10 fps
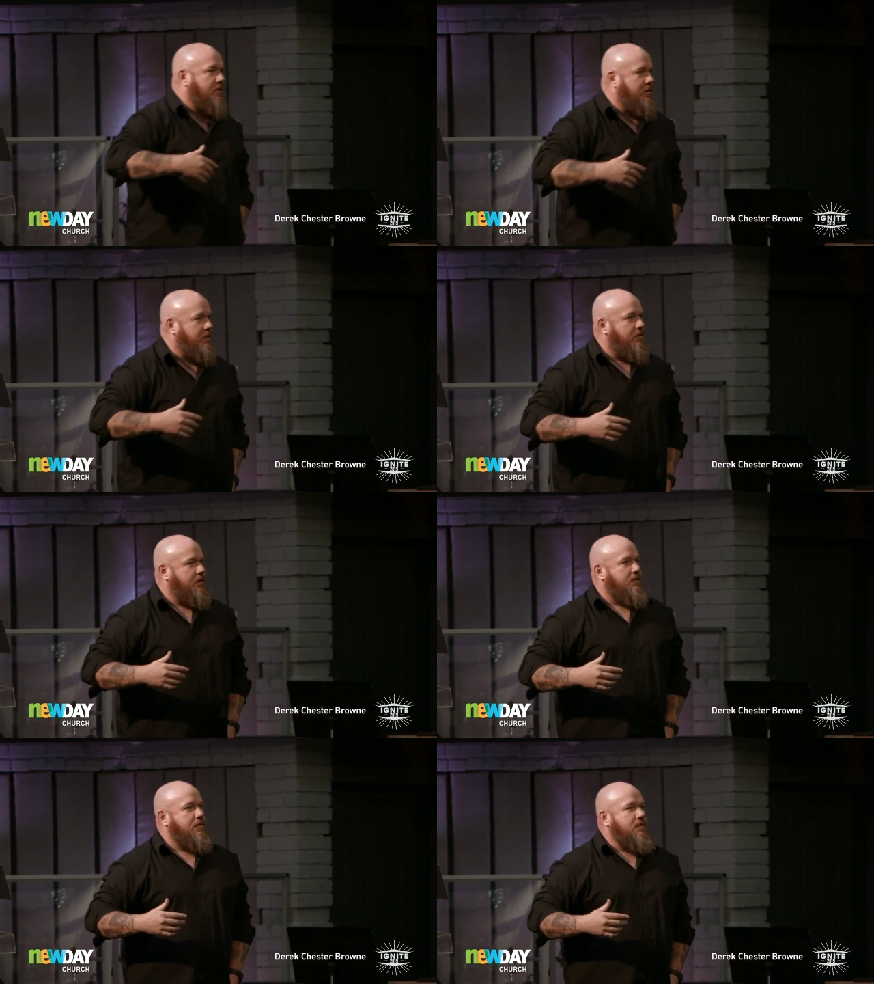
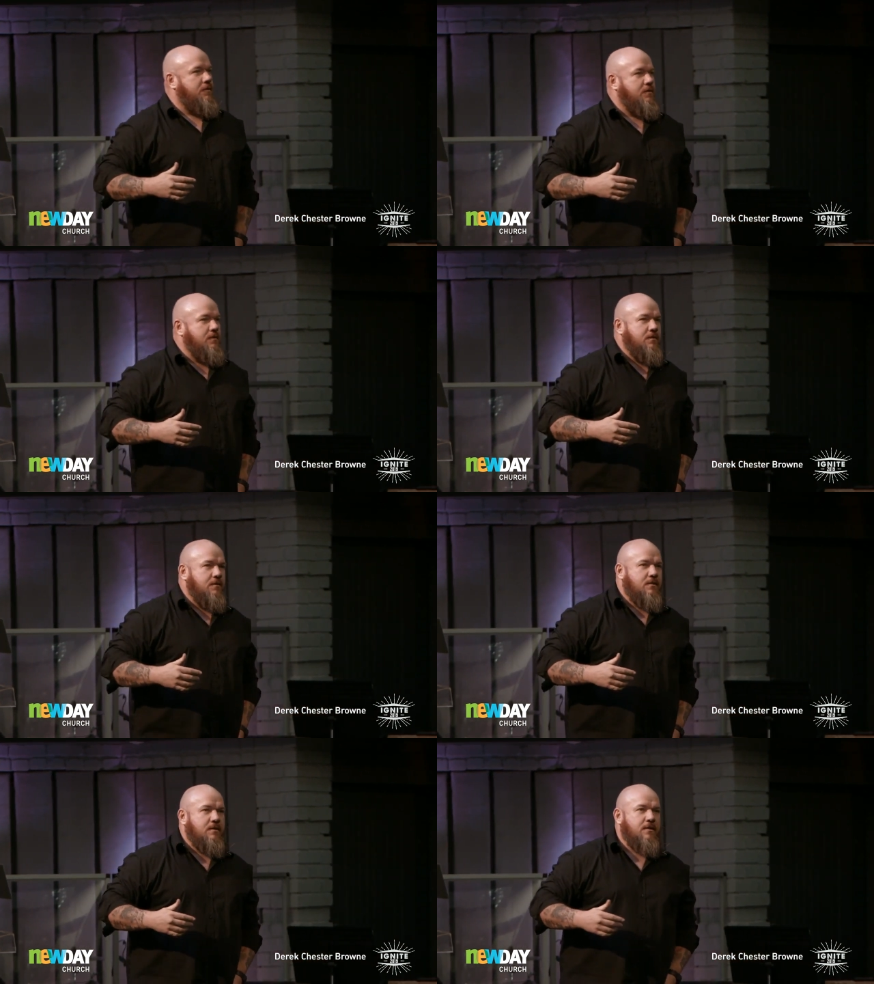
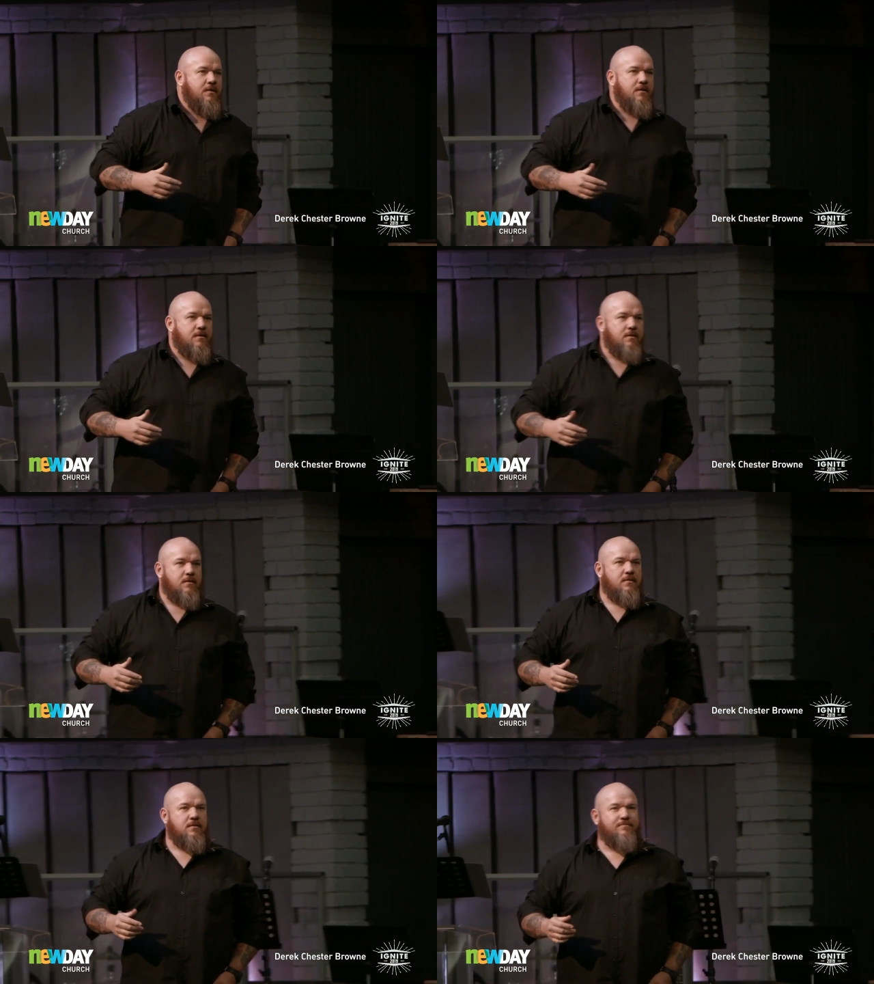
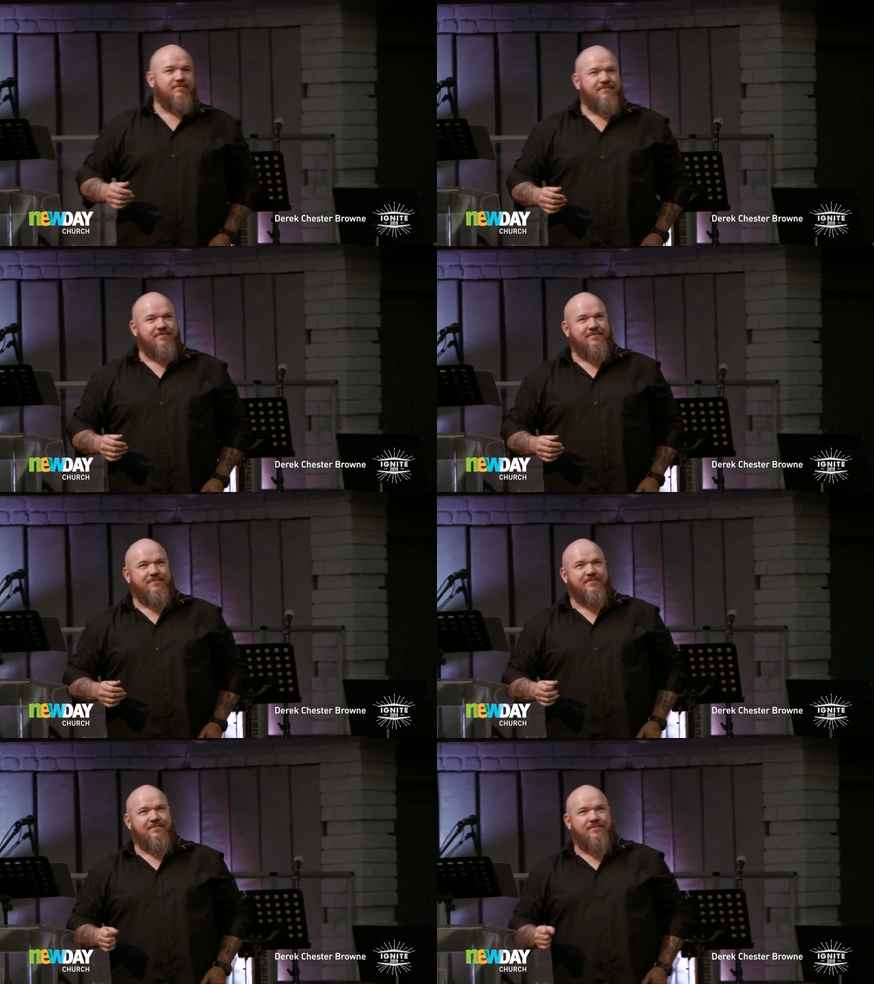
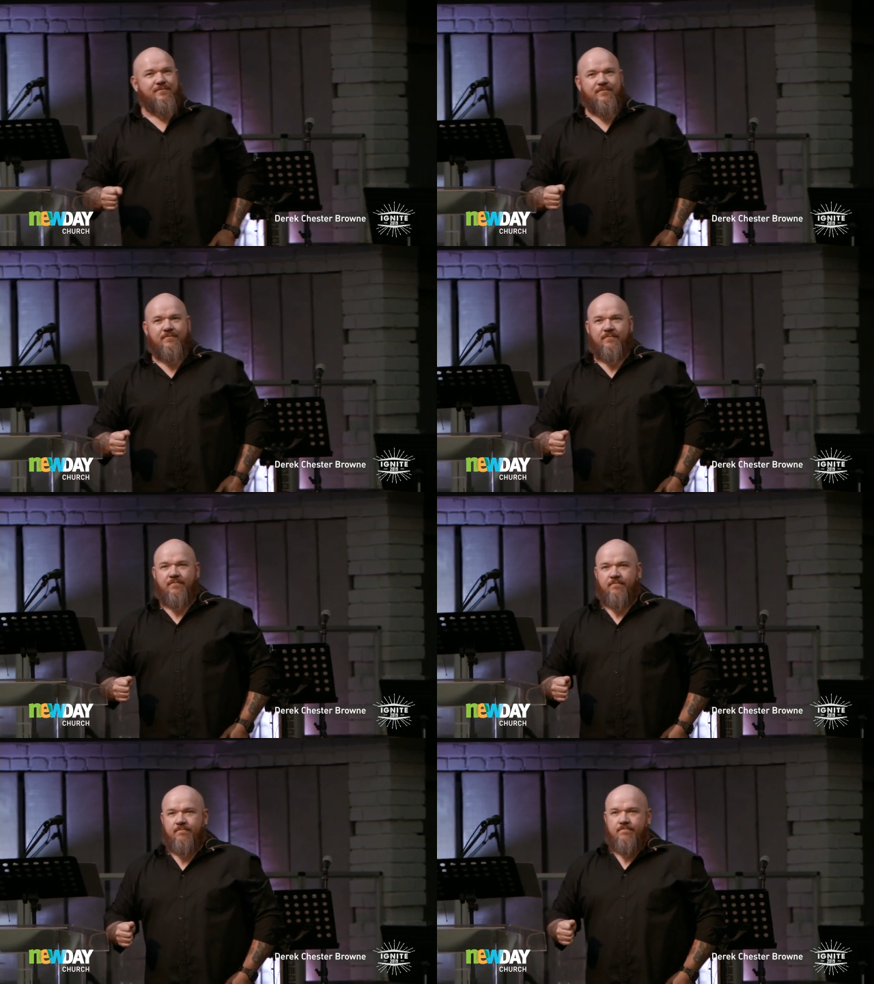
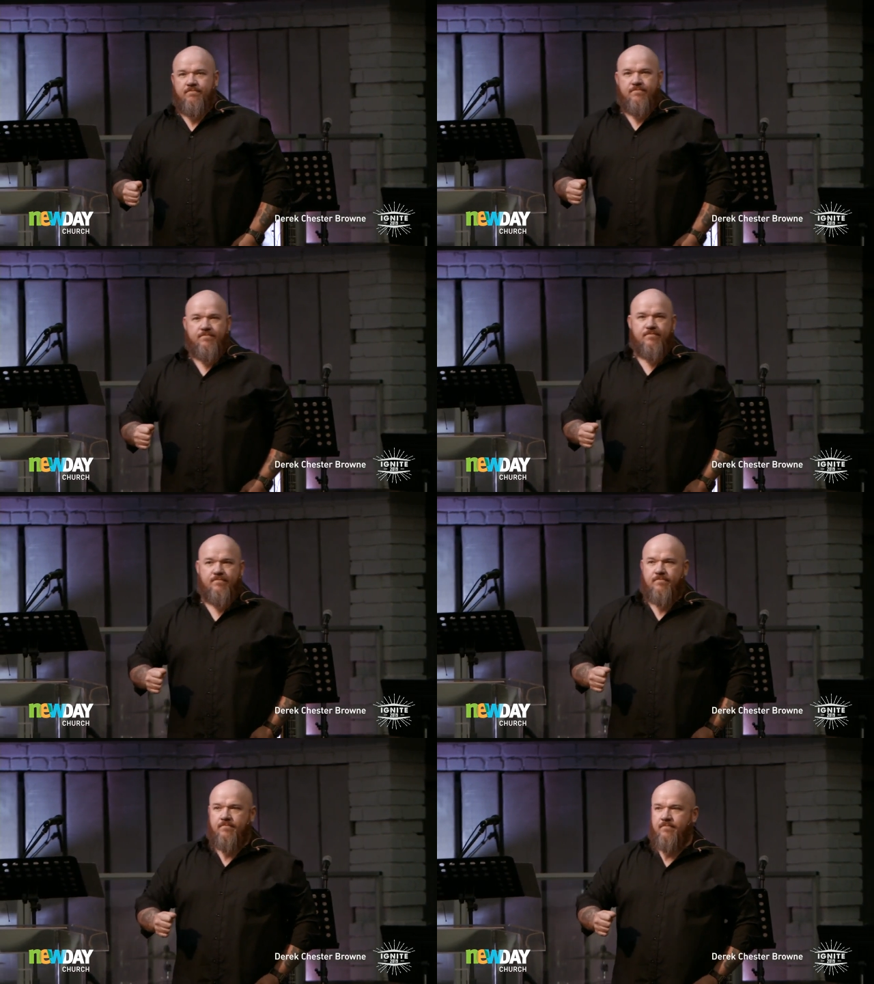
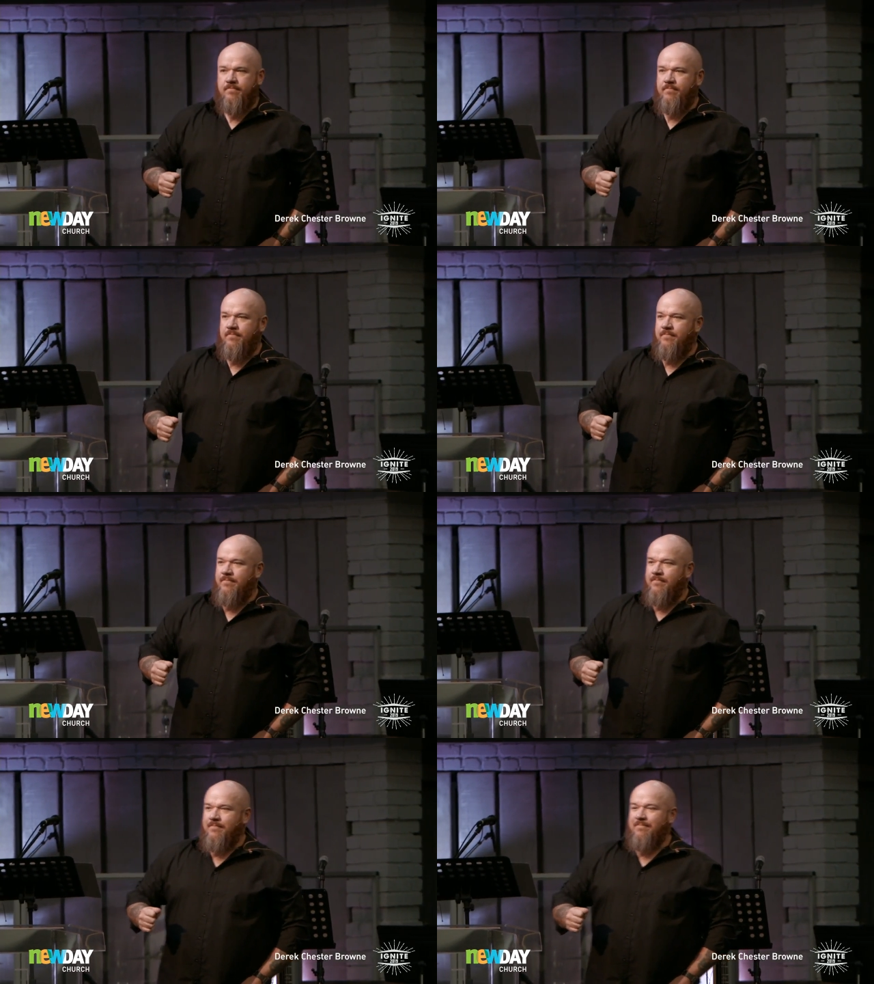
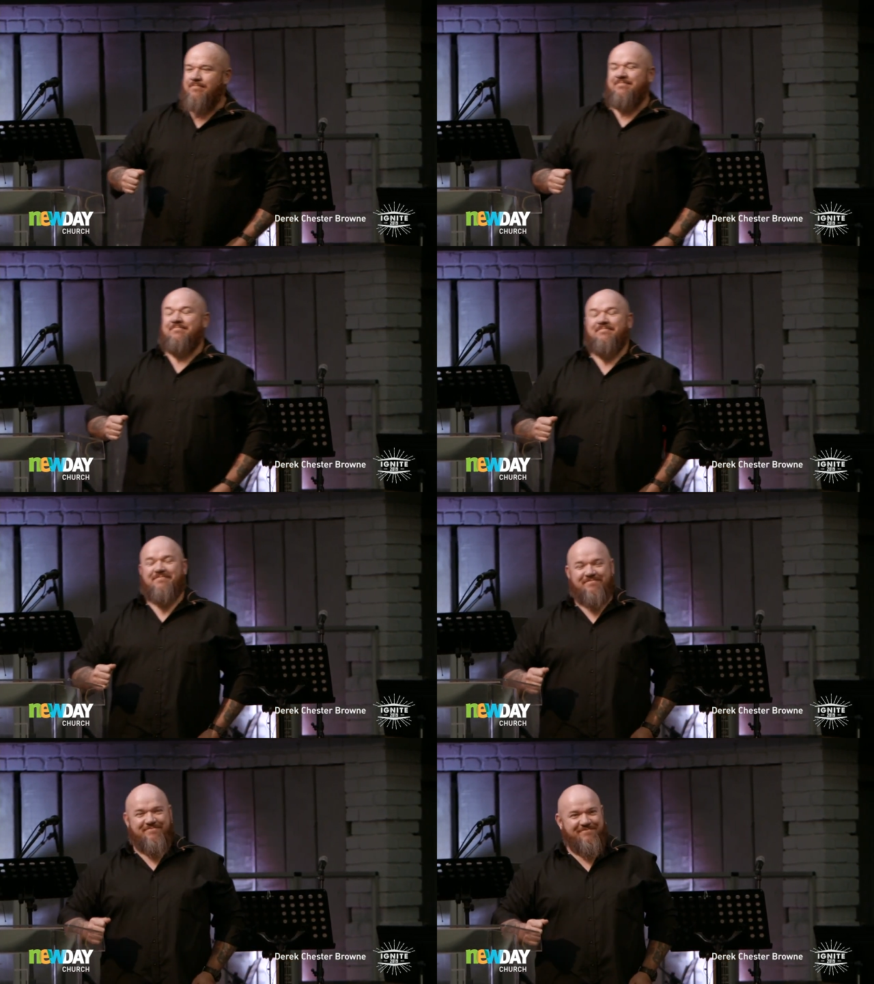
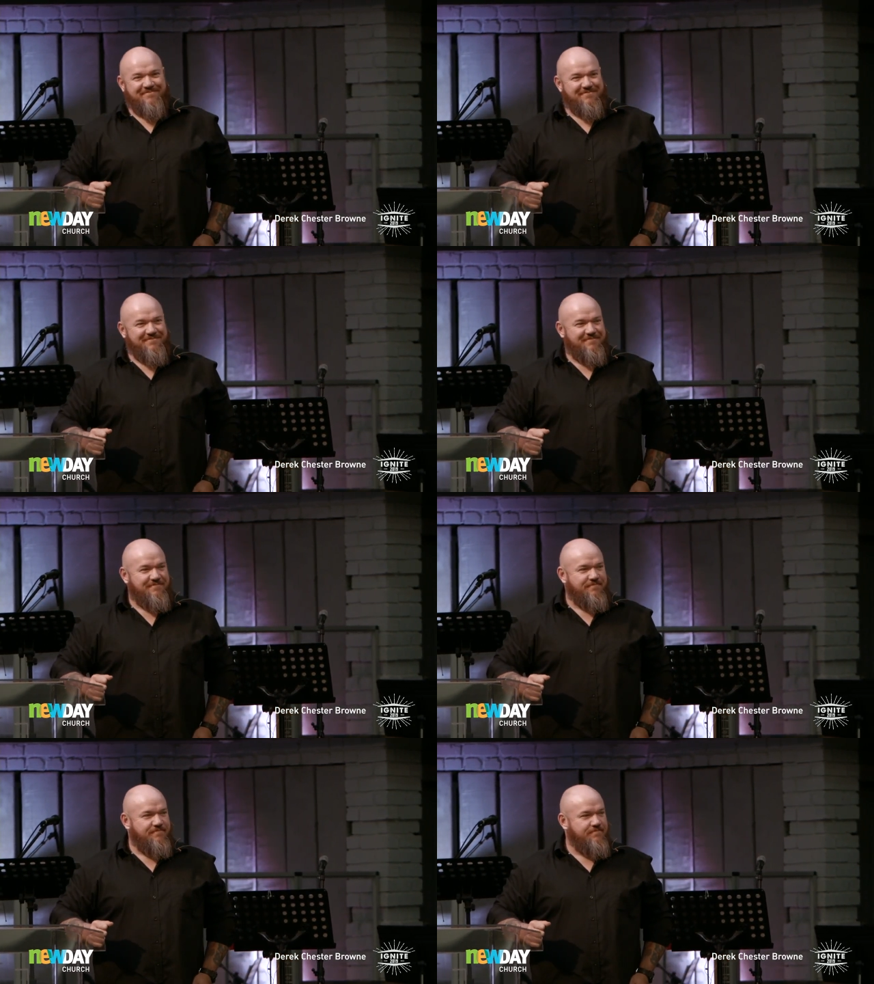
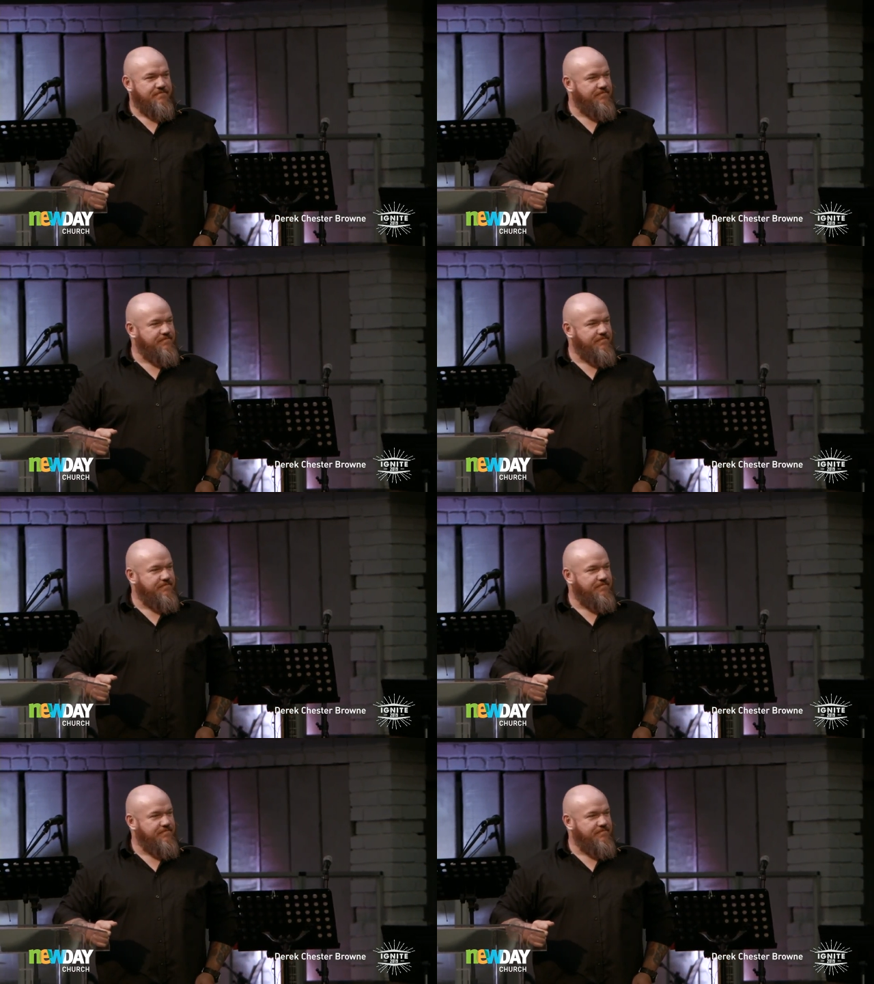No one is speaking in this clip.